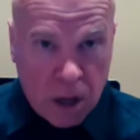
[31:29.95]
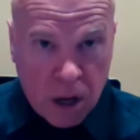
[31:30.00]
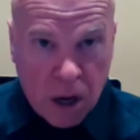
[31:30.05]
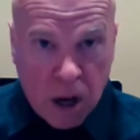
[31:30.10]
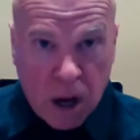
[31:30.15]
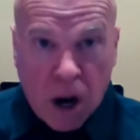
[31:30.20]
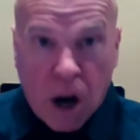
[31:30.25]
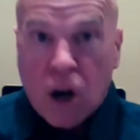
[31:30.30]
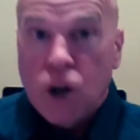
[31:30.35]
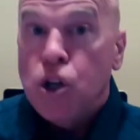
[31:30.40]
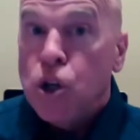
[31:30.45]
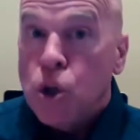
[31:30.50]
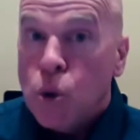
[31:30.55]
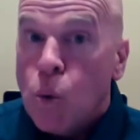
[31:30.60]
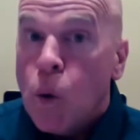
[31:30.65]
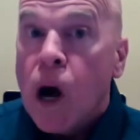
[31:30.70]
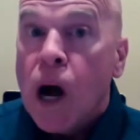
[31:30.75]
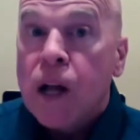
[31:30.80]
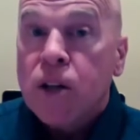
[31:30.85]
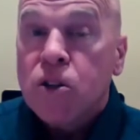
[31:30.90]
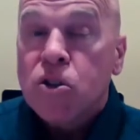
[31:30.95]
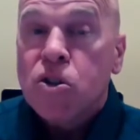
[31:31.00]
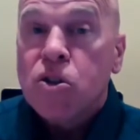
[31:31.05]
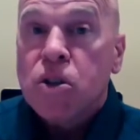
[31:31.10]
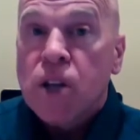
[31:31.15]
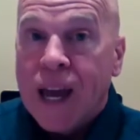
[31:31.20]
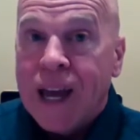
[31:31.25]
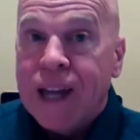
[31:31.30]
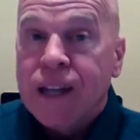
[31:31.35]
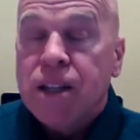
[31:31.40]
are
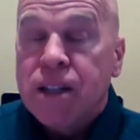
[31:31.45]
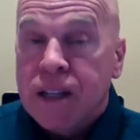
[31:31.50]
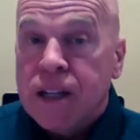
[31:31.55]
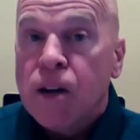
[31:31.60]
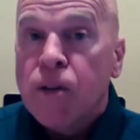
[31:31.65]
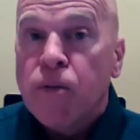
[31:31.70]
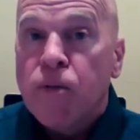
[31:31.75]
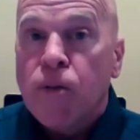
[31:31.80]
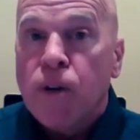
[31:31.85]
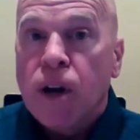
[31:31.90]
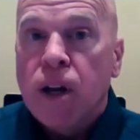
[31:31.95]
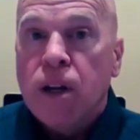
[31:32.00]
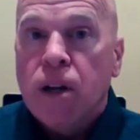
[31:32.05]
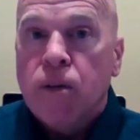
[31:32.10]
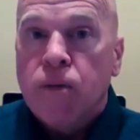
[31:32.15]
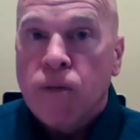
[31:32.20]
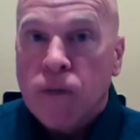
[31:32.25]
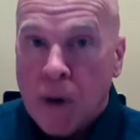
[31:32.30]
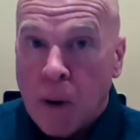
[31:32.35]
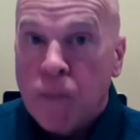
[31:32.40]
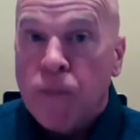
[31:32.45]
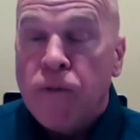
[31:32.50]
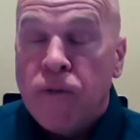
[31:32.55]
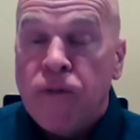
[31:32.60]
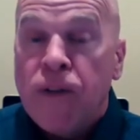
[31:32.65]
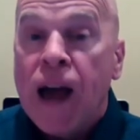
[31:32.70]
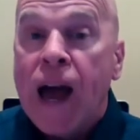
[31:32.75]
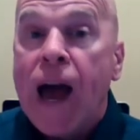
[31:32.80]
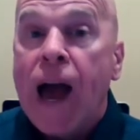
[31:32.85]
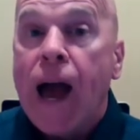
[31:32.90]
nuanced and different from
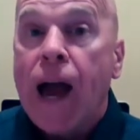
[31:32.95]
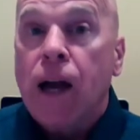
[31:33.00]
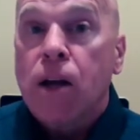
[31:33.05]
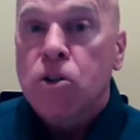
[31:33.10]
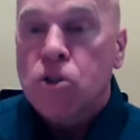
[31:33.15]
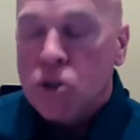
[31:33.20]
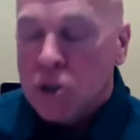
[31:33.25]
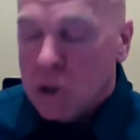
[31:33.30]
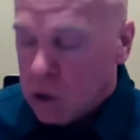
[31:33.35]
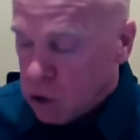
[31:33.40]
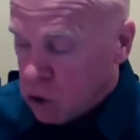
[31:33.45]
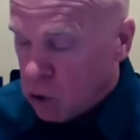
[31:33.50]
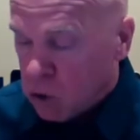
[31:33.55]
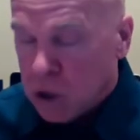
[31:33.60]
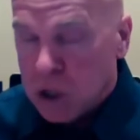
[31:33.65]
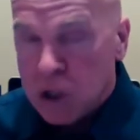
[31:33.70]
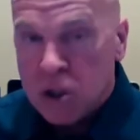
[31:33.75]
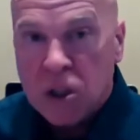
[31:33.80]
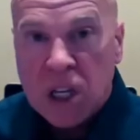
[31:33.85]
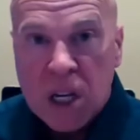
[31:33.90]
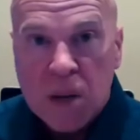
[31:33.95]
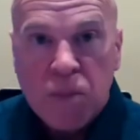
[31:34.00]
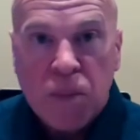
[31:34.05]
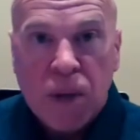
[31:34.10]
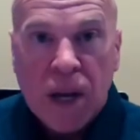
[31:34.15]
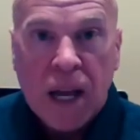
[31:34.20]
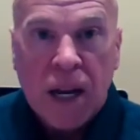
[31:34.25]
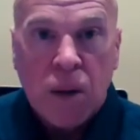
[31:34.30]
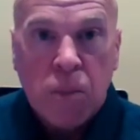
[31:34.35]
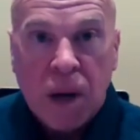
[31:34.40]
facts. So just keep
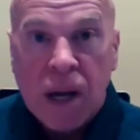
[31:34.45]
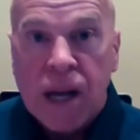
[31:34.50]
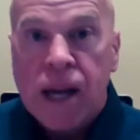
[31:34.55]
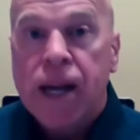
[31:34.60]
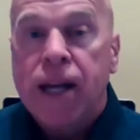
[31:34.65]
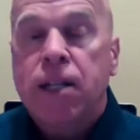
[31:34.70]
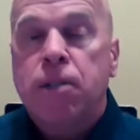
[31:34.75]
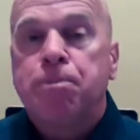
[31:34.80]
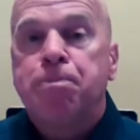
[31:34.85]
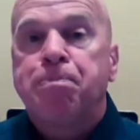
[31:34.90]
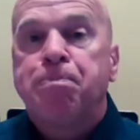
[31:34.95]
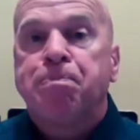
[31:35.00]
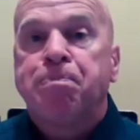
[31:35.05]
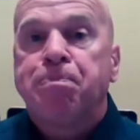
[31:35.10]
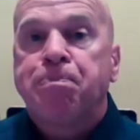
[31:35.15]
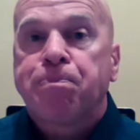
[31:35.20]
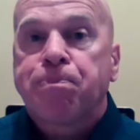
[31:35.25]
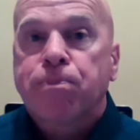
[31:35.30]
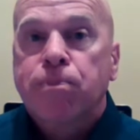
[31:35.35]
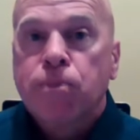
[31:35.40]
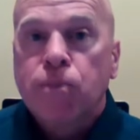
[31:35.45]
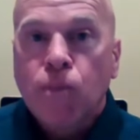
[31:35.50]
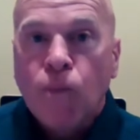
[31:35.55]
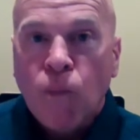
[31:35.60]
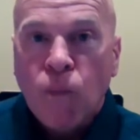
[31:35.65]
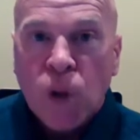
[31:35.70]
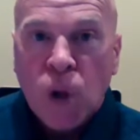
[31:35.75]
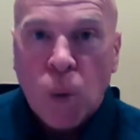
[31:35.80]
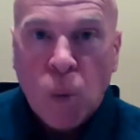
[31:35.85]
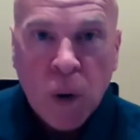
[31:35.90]
that in mind
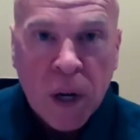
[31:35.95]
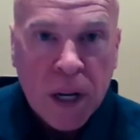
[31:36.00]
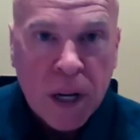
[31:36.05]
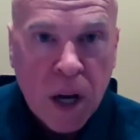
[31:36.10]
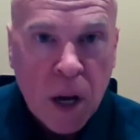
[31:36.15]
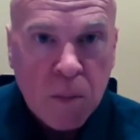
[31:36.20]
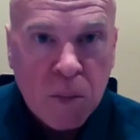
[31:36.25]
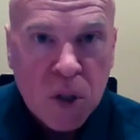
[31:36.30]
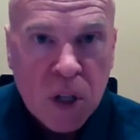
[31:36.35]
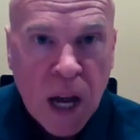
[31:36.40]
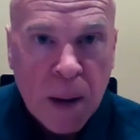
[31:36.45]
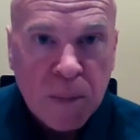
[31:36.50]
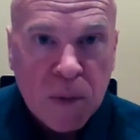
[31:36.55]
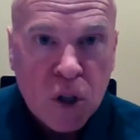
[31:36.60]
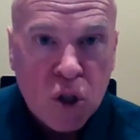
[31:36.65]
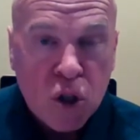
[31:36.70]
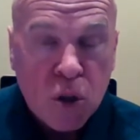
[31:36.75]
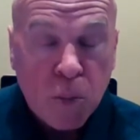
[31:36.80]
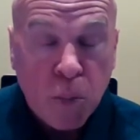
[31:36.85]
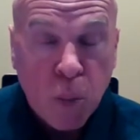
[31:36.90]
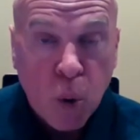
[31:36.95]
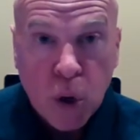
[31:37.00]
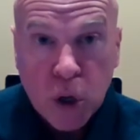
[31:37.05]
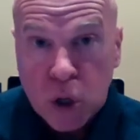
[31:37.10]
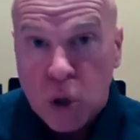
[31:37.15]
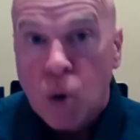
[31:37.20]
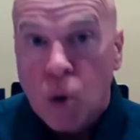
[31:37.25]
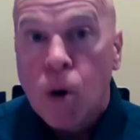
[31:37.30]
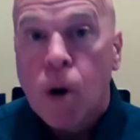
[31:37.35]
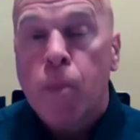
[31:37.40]
when it comes time to support
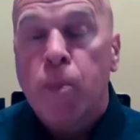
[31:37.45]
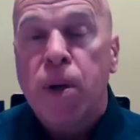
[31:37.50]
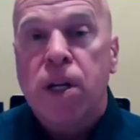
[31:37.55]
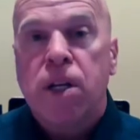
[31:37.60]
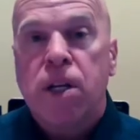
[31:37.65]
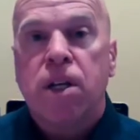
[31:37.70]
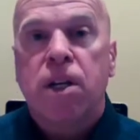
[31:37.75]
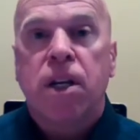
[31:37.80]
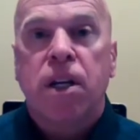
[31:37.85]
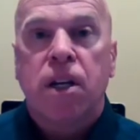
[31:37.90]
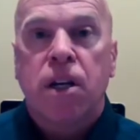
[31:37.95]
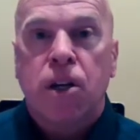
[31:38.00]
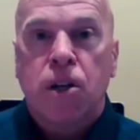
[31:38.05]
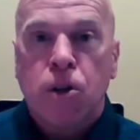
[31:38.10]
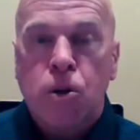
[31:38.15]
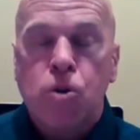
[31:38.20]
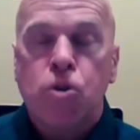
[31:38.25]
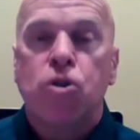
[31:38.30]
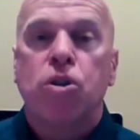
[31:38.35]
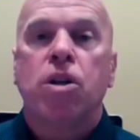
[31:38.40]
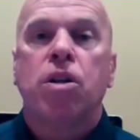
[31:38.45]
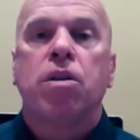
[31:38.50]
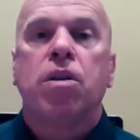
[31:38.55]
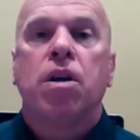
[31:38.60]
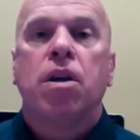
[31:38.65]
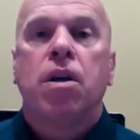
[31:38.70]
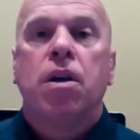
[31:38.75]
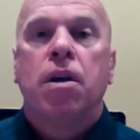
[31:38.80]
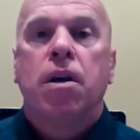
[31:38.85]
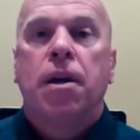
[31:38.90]
your opinion and conclusion,
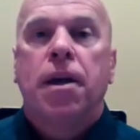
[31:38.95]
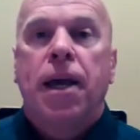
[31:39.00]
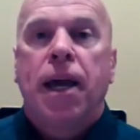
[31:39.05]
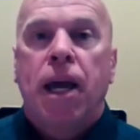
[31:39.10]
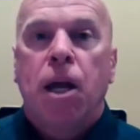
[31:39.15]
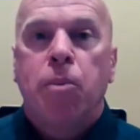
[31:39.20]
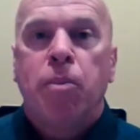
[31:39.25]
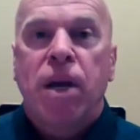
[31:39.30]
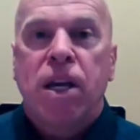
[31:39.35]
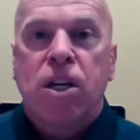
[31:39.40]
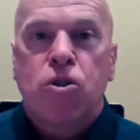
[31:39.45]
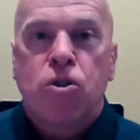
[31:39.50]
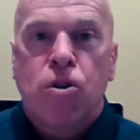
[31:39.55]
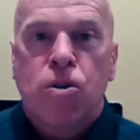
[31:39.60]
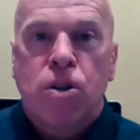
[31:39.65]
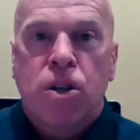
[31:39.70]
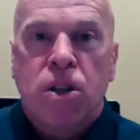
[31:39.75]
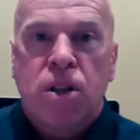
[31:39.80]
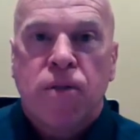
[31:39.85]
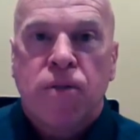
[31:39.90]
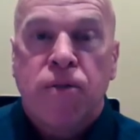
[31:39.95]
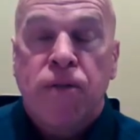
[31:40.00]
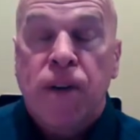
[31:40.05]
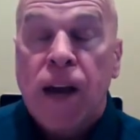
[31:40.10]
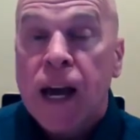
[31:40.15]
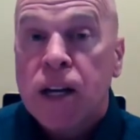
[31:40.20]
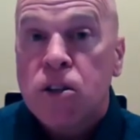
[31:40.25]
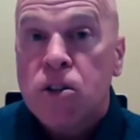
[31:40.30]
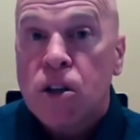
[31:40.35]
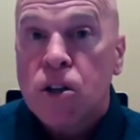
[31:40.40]
and make sure that the
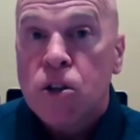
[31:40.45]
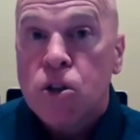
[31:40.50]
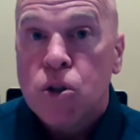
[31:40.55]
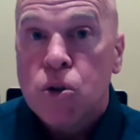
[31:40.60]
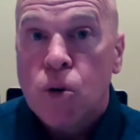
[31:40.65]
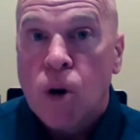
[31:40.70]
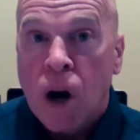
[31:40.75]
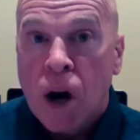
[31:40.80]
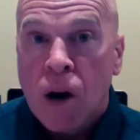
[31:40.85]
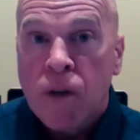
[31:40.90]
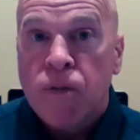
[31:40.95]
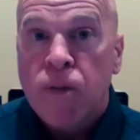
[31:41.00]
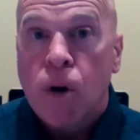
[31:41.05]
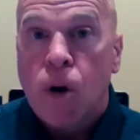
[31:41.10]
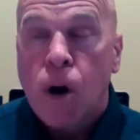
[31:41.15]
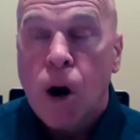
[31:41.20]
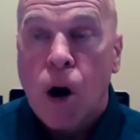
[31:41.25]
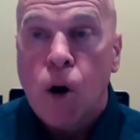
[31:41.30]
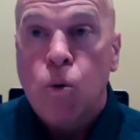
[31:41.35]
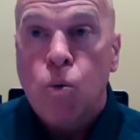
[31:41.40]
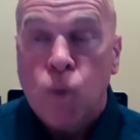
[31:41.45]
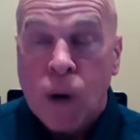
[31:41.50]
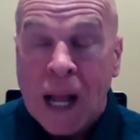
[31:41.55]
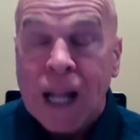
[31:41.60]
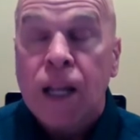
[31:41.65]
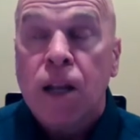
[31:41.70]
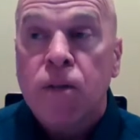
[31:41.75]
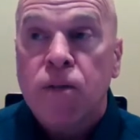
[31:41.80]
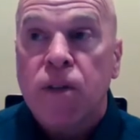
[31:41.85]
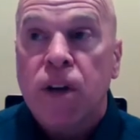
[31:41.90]
facts that you offer are
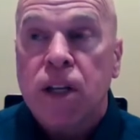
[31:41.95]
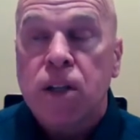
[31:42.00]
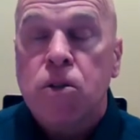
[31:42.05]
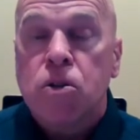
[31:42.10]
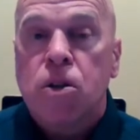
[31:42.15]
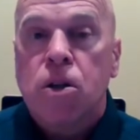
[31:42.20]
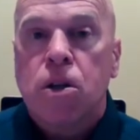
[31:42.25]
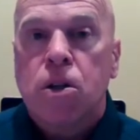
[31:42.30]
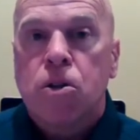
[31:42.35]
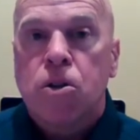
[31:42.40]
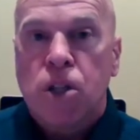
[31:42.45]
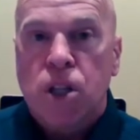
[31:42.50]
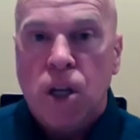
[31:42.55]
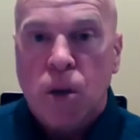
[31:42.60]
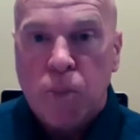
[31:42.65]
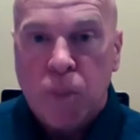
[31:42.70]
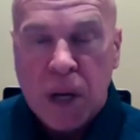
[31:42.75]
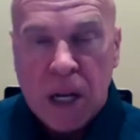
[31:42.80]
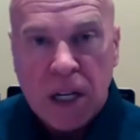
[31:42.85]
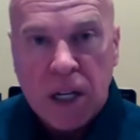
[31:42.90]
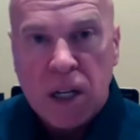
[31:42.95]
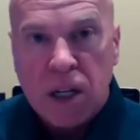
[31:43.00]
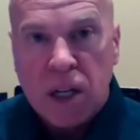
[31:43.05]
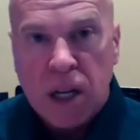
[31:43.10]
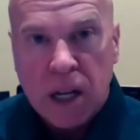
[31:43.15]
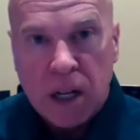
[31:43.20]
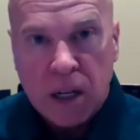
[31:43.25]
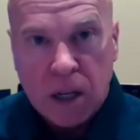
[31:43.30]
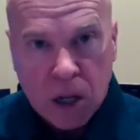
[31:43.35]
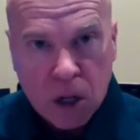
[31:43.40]
relevant to the opinion
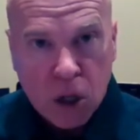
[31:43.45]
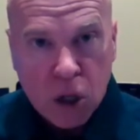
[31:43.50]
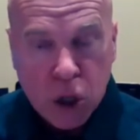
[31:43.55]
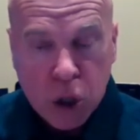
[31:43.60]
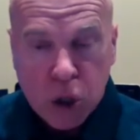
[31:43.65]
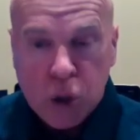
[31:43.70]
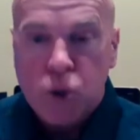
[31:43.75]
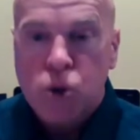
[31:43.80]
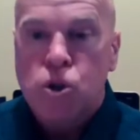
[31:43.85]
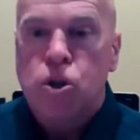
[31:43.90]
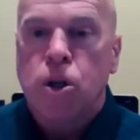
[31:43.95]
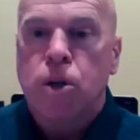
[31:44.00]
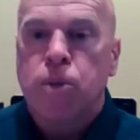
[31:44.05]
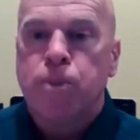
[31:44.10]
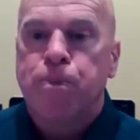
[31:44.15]
and conclusion.